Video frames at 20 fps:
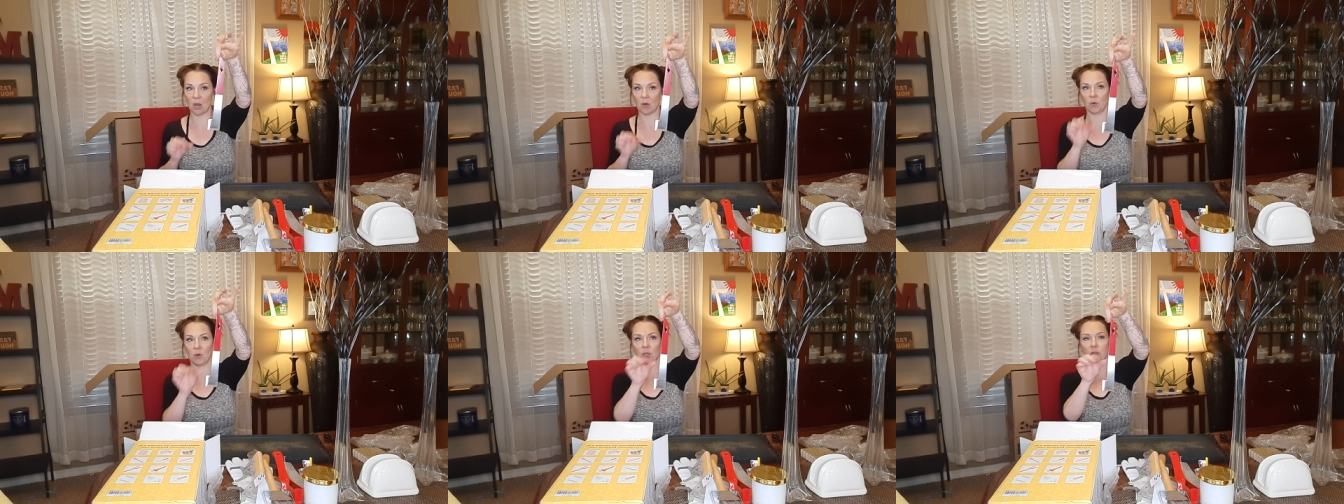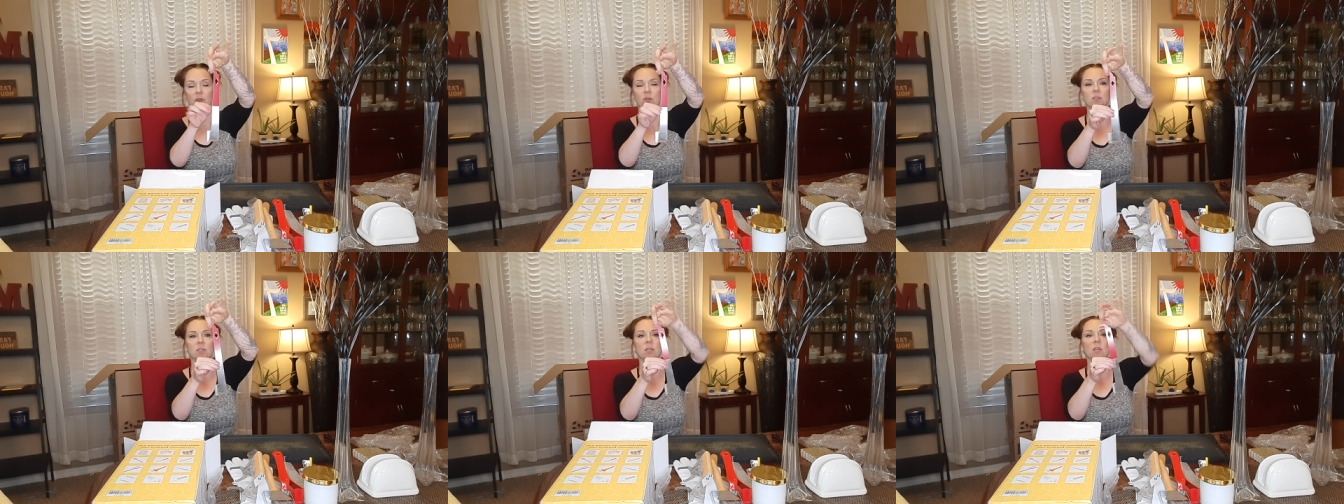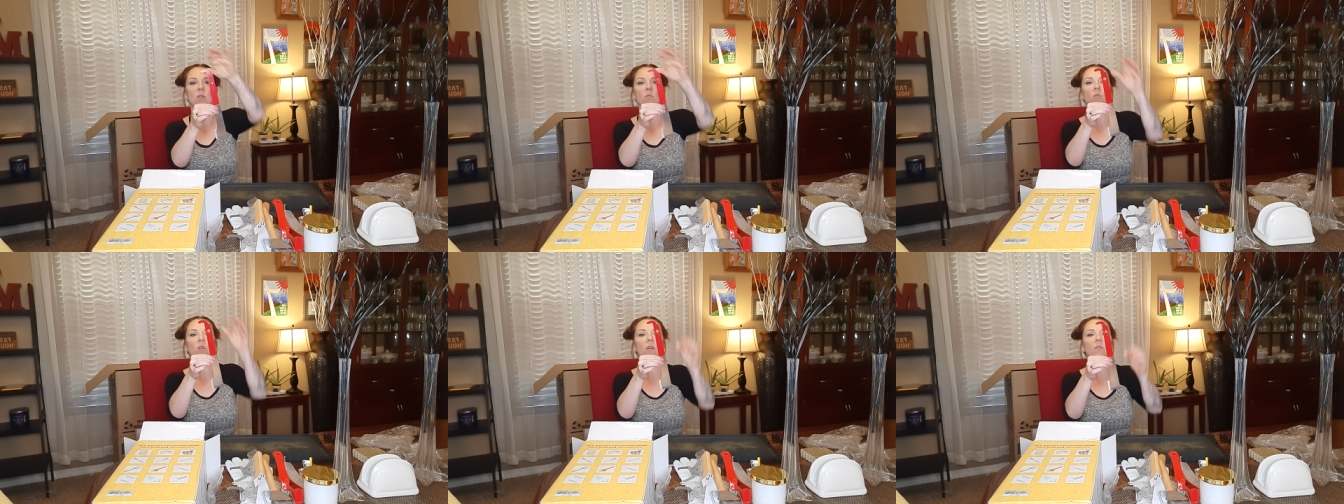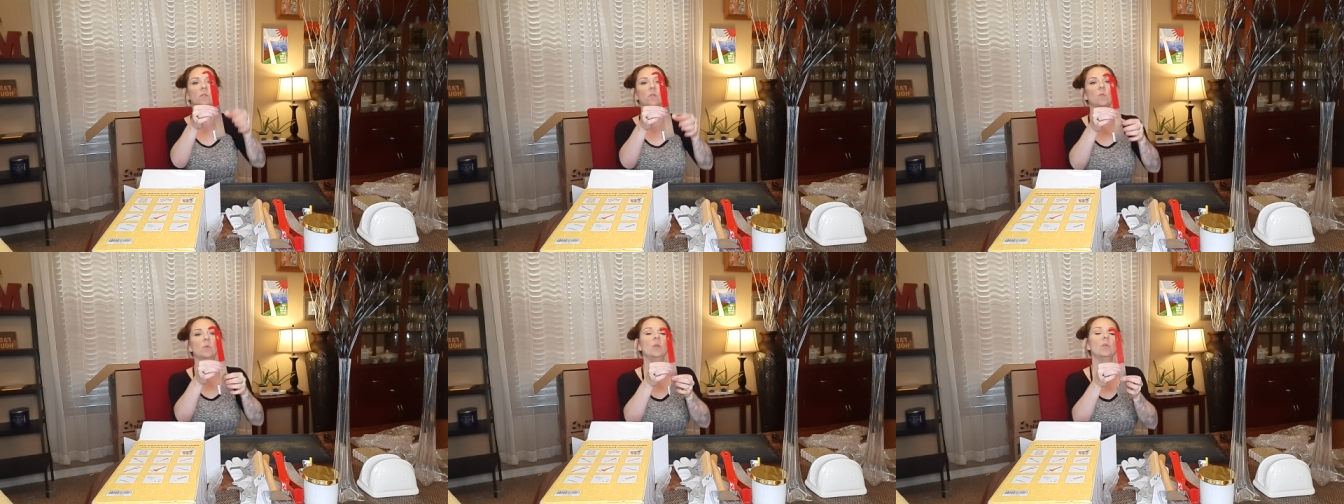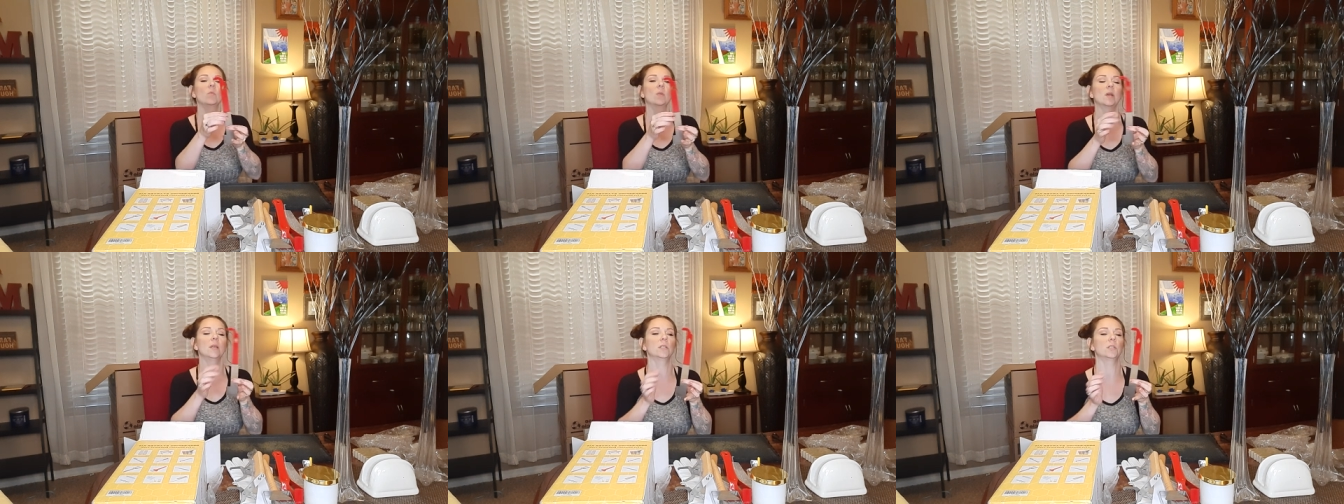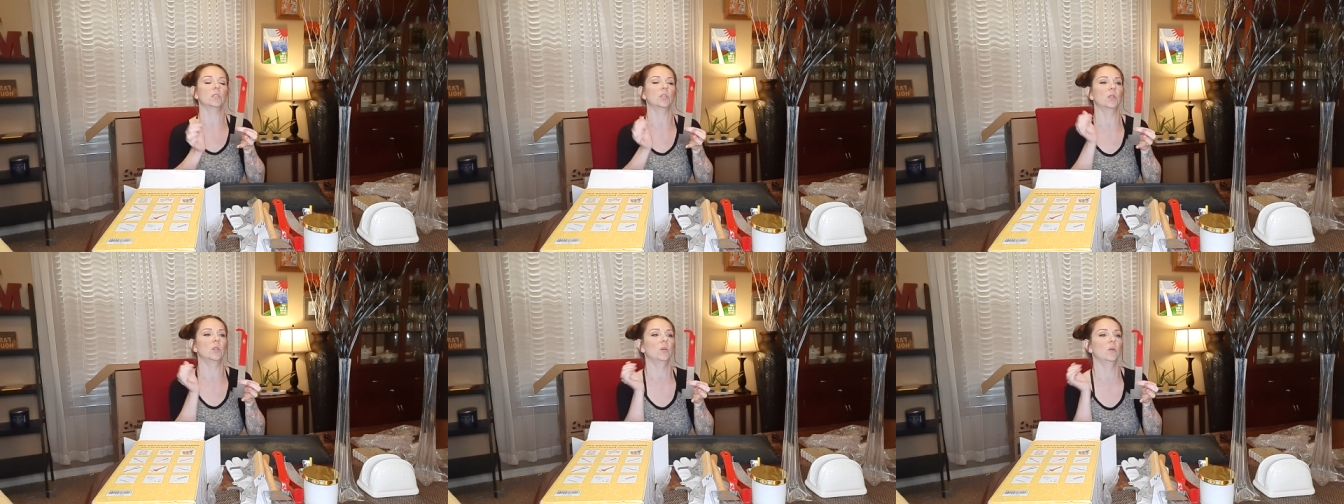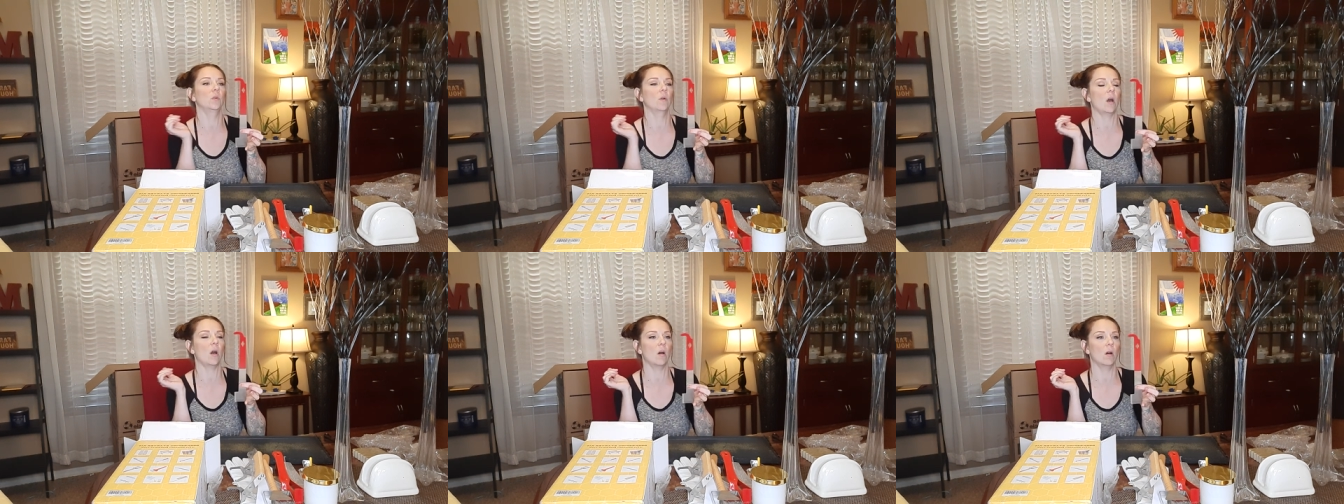they were using whenever we went
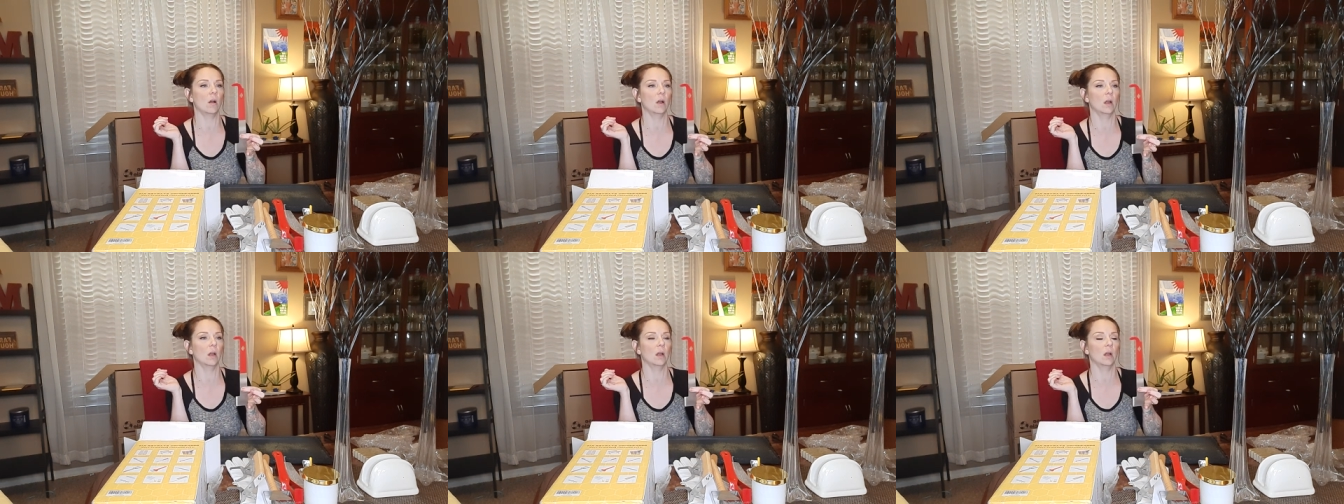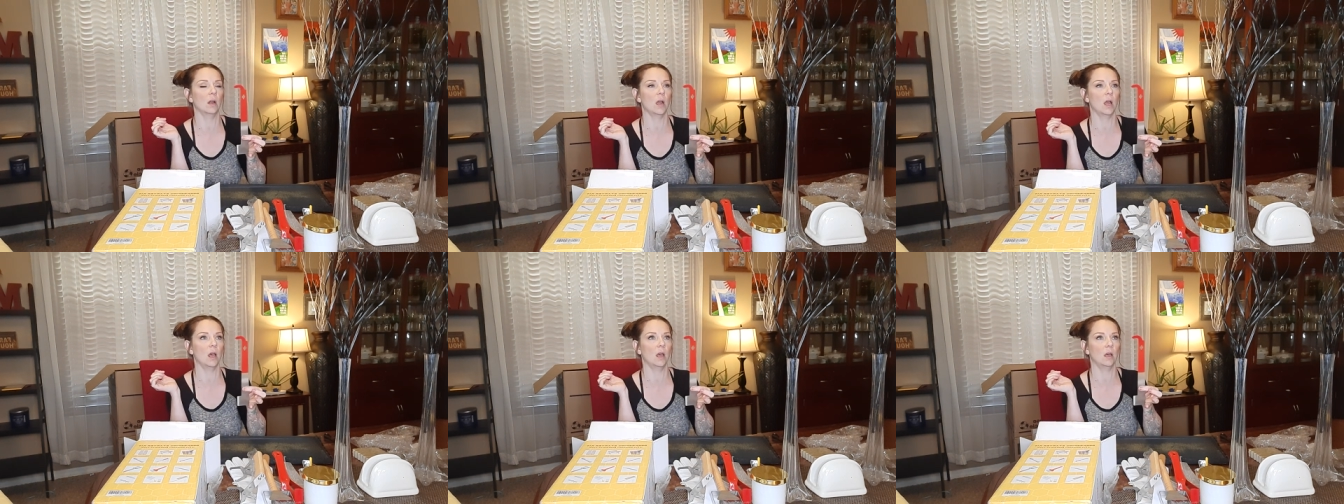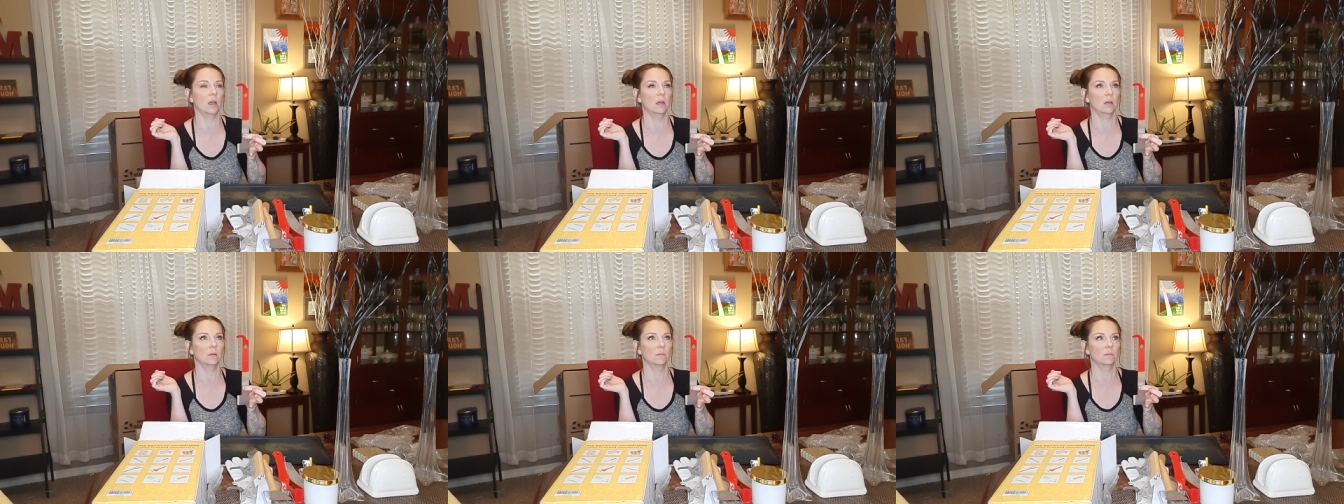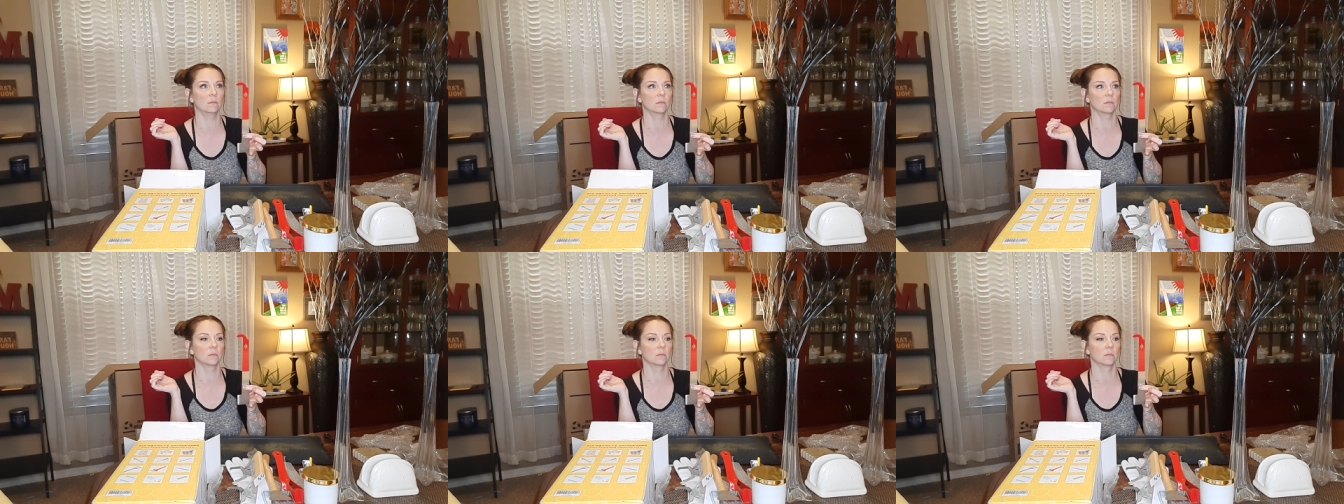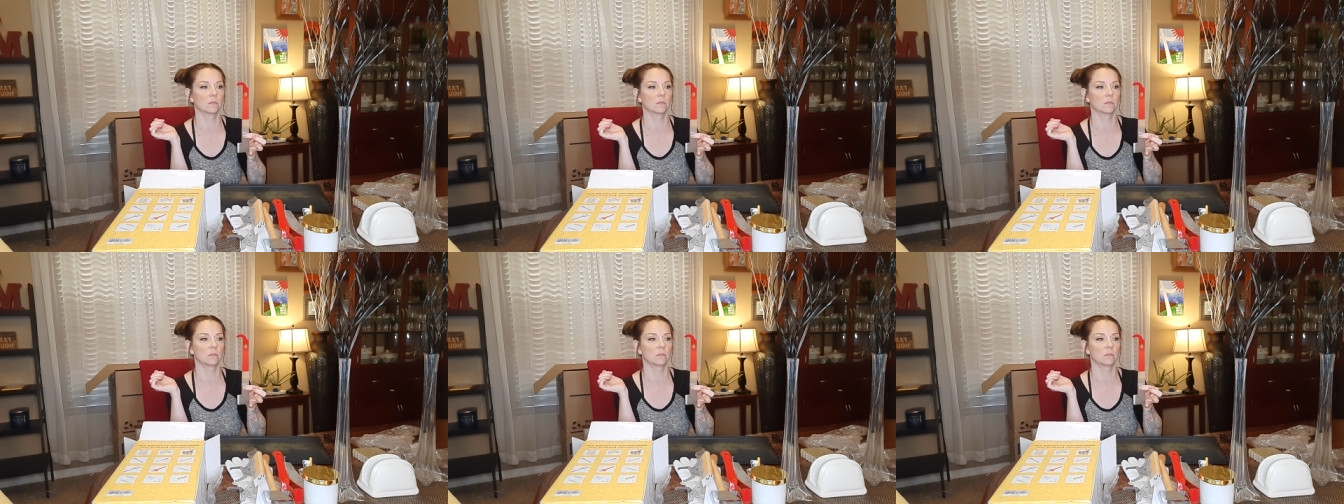to our um,